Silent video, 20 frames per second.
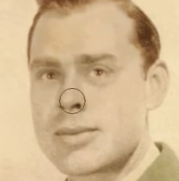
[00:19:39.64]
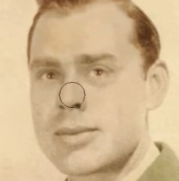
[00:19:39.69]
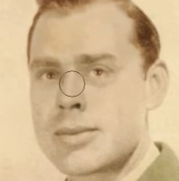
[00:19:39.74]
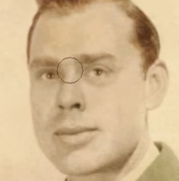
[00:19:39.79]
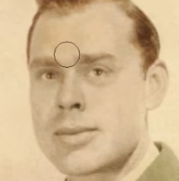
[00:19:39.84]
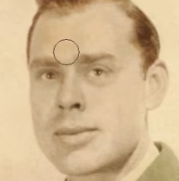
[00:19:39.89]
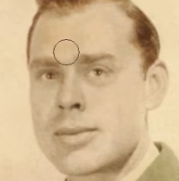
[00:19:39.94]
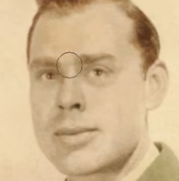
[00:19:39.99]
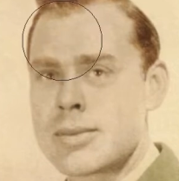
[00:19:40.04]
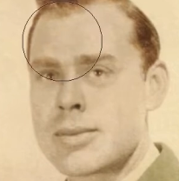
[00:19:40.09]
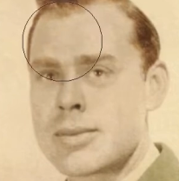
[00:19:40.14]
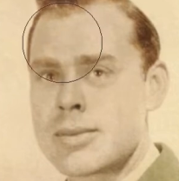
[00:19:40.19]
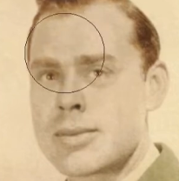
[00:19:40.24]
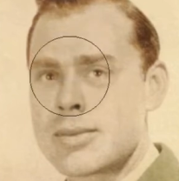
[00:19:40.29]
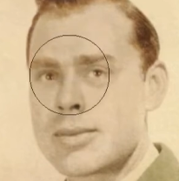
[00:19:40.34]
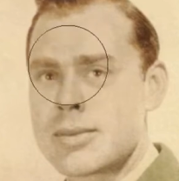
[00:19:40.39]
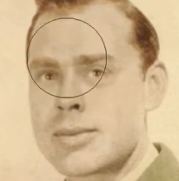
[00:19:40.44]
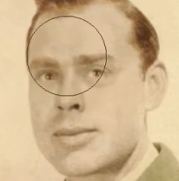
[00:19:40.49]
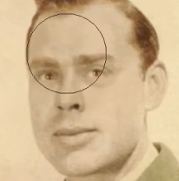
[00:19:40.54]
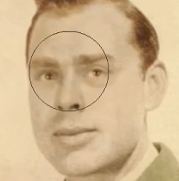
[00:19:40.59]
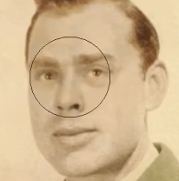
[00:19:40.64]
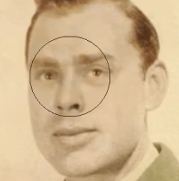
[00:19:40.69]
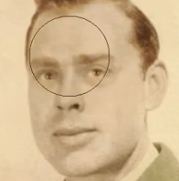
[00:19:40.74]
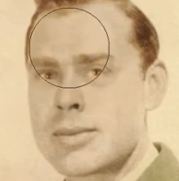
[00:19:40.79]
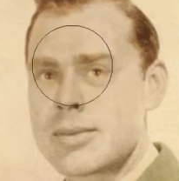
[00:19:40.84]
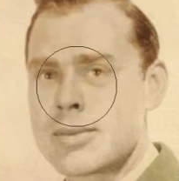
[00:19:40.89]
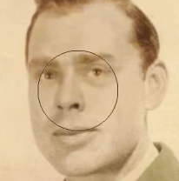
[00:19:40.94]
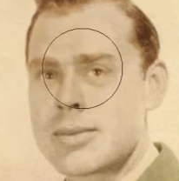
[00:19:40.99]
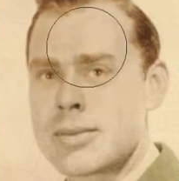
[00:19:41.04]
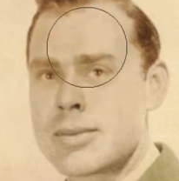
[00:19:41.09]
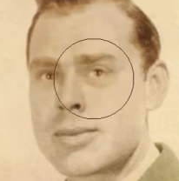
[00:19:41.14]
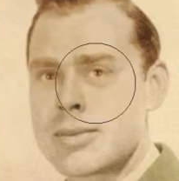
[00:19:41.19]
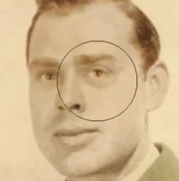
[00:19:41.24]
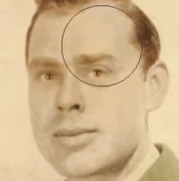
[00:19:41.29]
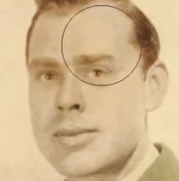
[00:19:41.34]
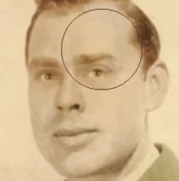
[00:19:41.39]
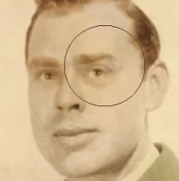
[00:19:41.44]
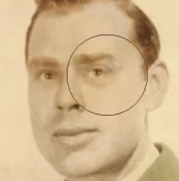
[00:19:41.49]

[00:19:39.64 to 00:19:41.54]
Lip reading: No one is speaking in this clip.